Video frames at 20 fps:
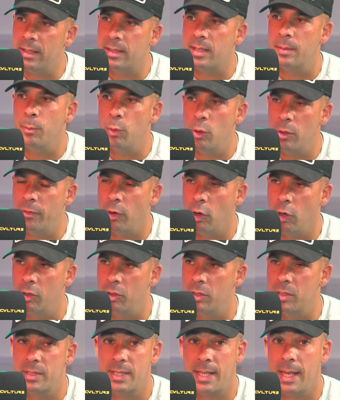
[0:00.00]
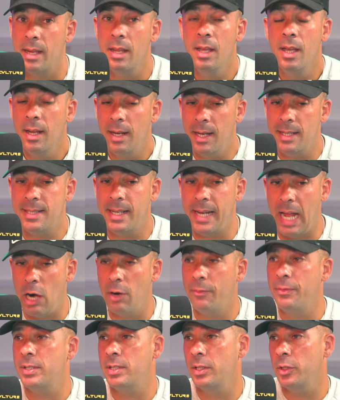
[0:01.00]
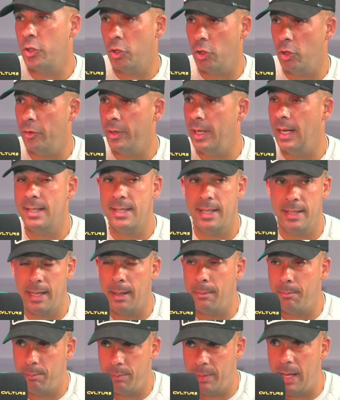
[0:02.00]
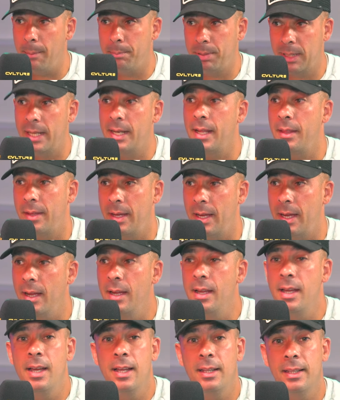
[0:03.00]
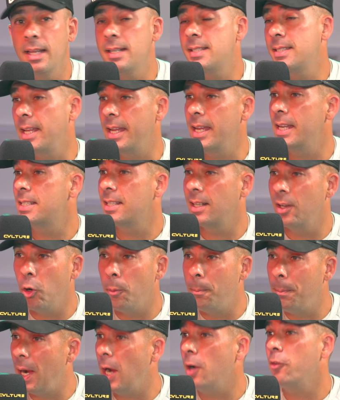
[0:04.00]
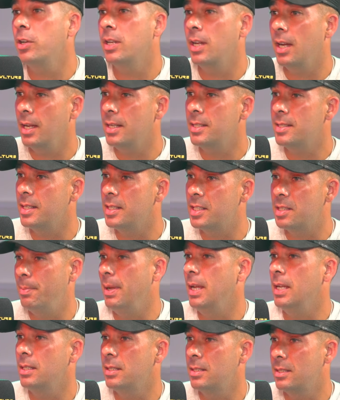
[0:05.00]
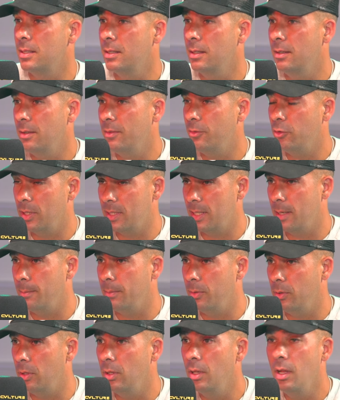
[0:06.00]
to move us? Let's say Alpha Centauri. Let's say that planet there. Let's say it's a little paradise in space for example.